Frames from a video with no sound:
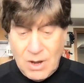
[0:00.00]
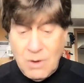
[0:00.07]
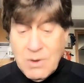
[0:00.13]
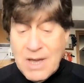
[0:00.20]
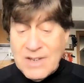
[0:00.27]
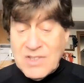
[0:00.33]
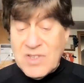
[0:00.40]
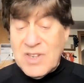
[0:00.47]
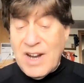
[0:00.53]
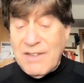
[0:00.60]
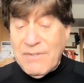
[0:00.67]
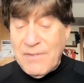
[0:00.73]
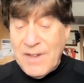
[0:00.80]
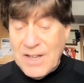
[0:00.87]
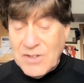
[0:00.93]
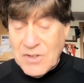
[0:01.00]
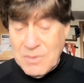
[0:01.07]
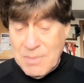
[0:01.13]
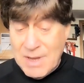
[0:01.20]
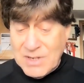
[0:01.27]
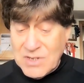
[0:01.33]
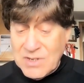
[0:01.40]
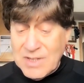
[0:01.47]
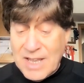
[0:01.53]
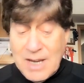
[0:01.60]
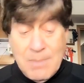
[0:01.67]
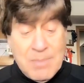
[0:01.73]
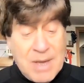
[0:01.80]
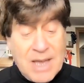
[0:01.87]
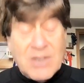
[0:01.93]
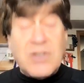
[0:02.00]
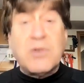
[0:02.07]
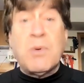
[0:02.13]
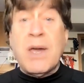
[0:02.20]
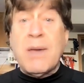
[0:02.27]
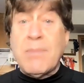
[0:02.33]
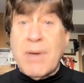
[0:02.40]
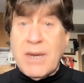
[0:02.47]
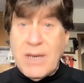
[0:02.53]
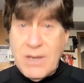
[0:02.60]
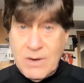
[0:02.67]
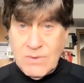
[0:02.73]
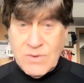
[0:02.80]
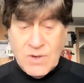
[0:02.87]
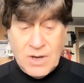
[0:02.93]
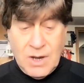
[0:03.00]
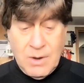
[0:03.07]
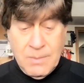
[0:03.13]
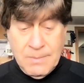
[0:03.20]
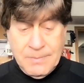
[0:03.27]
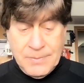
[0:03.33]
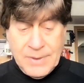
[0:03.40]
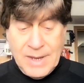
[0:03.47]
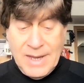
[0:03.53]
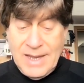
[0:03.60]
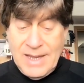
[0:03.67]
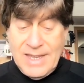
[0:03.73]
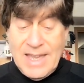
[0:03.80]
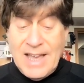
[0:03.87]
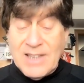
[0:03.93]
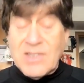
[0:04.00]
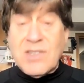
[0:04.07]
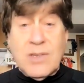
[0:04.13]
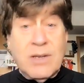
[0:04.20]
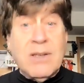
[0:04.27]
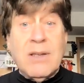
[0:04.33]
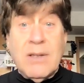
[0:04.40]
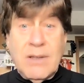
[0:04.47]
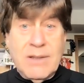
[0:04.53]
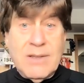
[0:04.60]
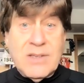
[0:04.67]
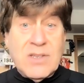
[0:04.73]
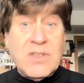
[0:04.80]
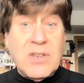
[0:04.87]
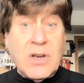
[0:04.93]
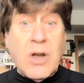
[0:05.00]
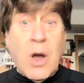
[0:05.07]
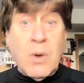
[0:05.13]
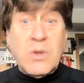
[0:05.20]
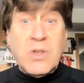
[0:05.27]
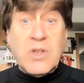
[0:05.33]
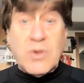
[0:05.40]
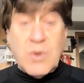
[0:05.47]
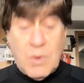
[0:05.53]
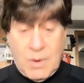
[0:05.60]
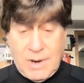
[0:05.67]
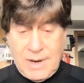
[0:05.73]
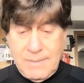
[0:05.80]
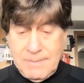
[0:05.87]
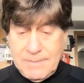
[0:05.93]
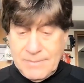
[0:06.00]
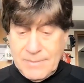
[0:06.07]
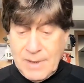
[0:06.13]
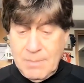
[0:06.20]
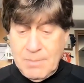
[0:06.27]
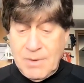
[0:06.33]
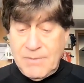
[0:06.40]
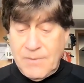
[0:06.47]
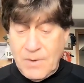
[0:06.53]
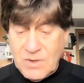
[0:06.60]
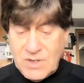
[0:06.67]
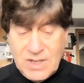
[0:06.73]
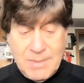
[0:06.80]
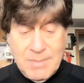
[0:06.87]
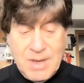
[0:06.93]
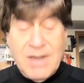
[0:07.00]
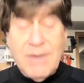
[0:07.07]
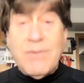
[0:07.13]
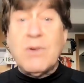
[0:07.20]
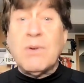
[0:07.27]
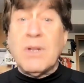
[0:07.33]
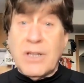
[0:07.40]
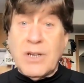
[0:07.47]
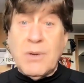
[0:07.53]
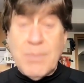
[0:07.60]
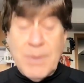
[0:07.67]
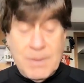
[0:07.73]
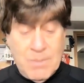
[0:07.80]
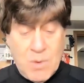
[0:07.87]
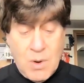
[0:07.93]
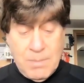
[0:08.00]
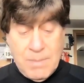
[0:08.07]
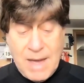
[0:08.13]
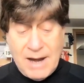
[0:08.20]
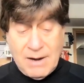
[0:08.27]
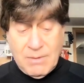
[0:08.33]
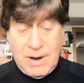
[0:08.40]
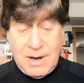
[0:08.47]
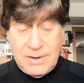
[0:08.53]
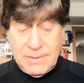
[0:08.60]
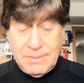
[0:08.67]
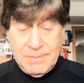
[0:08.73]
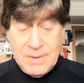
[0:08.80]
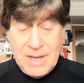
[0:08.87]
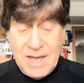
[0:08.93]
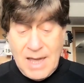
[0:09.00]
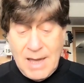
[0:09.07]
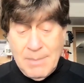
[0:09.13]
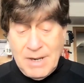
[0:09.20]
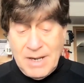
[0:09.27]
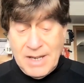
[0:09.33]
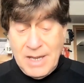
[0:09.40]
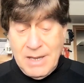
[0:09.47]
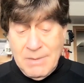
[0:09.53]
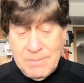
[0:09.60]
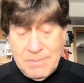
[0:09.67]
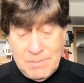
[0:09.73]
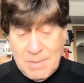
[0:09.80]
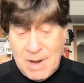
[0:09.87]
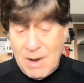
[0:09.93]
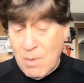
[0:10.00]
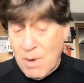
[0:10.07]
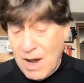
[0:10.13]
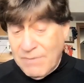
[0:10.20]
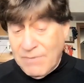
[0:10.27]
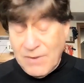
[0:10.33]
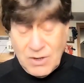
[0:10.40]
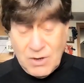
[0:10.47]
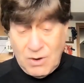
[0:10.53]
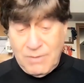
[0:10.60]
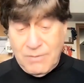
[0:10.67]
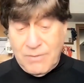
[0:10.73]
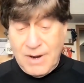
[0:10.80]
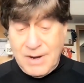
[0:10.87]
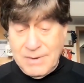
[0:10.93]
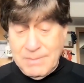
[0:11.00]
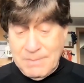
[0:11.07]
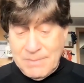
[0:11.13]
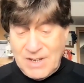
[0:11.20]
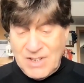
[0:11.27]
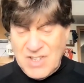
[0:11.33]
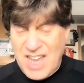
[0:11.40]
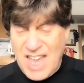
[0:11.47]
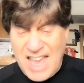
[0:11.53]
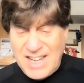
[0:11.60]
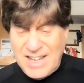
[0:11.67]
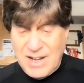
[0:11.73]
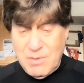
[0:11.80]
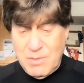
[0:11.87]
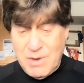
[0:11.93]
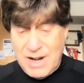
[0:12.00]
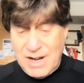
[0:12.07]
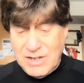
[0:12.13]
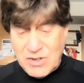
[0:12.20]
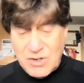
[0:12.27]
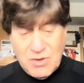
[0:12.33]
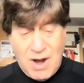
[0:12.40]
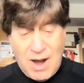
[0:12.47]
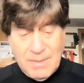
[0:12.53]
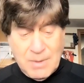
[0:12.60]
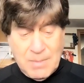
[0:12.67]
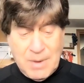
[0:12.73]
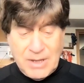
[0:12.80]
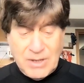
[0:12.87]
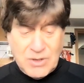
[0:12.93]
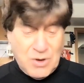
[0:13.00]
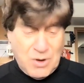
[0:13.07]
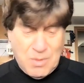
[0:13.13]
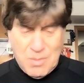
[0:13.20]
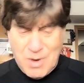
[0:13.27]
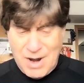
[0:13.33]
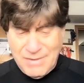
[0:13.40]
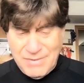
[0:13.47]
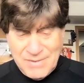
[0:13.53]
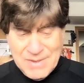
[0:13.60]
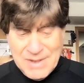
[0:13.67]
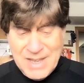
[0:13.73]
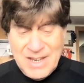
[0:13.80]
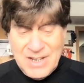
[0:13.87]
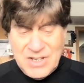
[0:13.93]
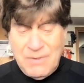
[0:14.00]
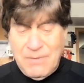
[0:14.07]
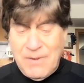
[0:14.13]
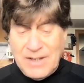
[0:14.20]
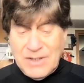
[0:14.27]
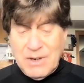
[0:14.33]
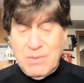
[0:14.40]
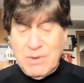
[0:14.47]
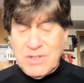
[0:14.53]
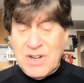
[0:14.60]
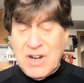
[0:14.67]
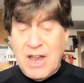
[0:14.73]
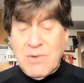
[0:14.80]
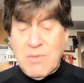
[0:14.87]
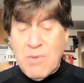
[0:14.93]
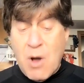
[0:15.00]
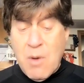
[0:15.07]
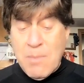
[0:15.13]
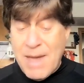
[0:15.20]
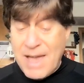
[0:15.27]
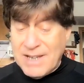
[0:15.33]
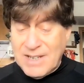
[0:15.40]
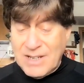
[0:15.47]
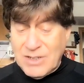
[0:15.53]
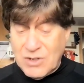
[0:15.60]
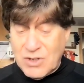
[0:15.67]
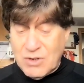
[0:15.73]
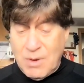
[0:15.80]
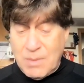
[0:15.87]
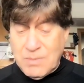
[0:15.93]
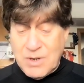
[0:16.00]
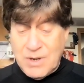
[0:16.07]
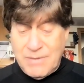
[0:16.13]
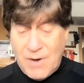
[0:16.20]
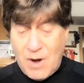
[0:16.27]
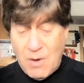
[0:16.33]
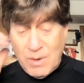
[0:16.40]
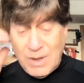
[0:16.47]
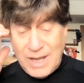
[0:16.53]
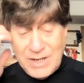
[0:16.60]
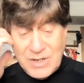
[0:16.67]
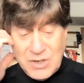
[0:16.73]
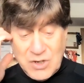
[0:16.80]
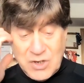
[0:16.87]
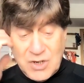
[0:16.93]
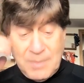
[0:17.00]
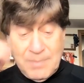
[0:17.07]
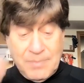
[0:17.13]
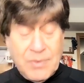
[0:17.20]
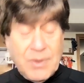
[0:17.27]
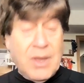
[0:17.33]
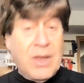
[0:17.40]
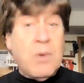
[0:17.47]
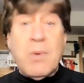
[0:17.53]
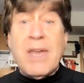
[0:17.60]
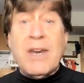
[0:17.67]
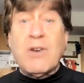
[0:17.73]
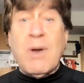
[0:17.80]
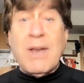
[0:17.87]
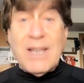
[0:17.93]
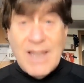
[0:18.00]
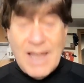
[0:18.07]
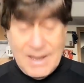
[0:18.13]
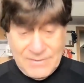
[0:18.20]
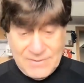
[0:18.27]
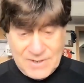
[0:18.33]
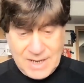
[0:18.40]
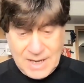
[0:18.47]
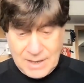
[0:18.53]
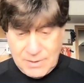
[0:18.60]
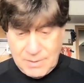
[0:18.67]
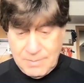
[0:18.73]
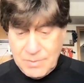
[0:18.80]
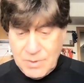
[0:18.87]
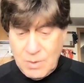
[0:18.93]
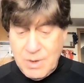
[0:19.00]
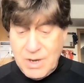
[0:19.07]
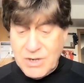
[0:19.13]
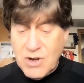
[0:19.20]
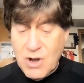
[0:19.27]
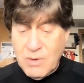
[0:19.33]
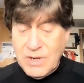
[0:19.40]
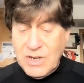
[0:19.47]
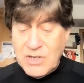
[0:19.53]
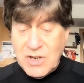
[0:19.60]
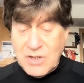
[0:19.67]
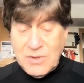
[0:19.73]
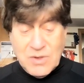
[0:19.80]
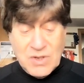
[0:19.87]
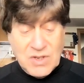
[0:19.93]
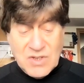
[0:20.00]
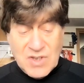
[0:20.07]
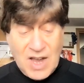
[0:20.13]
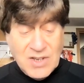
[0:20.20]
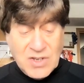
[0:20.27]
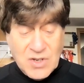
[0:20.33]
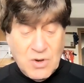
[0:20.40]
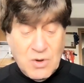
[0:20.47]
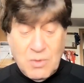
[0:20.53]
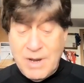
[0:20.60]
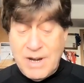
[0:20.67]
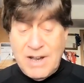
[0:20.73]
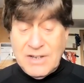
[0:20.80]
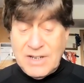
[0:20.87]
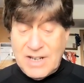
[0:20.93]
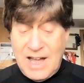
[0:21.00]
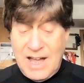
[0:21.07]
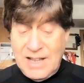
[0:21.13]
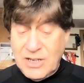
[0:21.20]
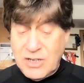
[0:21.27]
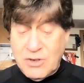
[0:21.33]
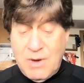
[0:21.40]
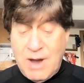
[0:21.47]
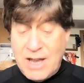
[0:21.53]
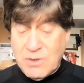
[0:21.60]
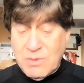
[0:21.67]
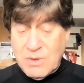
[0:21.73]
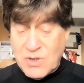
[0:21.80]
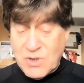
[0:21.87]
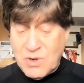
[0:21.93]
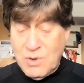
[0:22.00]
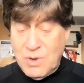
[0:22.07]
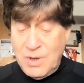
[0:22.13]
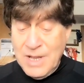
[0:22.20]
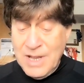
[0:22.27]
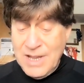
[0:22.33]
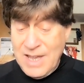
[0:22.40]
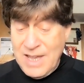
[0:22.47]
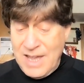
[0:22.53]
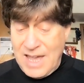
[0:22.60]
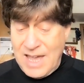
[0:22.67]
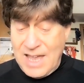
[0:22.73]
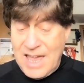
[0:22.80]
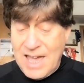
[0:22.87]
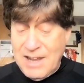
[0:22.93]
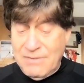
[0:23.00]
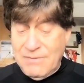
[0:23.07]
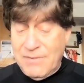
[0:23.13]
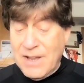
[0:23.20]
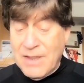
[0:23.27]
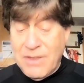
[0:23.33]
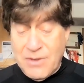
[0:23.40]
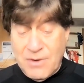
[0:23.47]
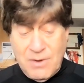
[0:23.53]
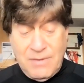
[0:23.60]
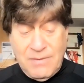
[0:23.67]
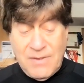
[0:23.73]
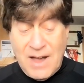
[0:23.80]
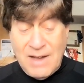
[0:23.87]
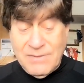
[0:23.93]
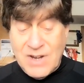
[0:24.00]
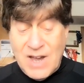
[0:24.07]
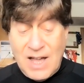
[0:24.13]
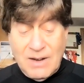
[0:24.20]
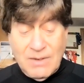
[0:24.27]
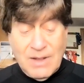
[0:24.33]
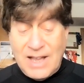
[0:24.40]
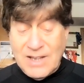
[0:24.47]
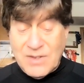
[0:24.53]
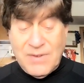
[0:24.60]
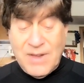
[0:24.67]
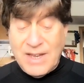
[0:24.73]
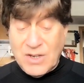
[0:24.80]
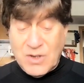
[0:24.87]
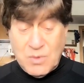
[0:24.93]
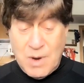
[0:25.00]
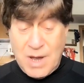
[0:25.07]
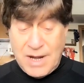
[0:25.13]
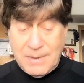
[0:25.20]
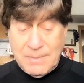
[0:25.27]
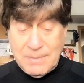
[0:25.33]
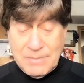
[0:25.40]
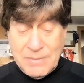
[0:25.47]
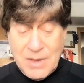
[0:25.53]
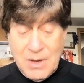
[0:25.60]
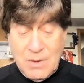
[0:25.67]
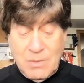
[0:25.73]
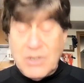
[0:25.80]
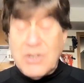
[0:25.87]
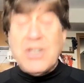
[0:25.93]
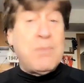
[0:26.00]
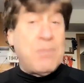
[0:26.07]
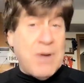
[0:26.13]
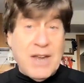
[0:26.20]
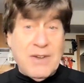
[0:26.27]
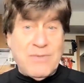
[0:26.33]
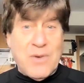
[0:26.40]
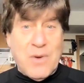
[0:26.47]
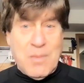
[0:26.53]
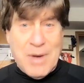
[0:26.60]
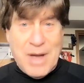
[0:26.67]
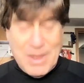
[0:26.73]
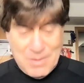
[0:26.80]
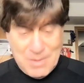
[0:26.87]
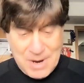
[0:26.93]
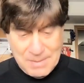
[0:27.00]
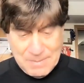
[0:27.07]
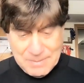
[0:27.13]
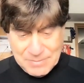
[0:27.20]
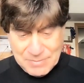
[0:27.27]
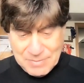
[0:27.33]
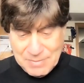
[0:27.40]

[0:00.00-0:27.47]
Oh, yes, did I fail to mention that he passed away many years ago? Yes, this is a ghost story. But first, let me give you a little bit more background. Emily, my wife and girlfriend, she hated it when I described her by the term wife. She felt it was an unromantic description of our relationship. We had a great life together. We had known each other since high school, went on to college, graduate school, and had a fun $35 Las Vegas wedding, which she paid for, by the way.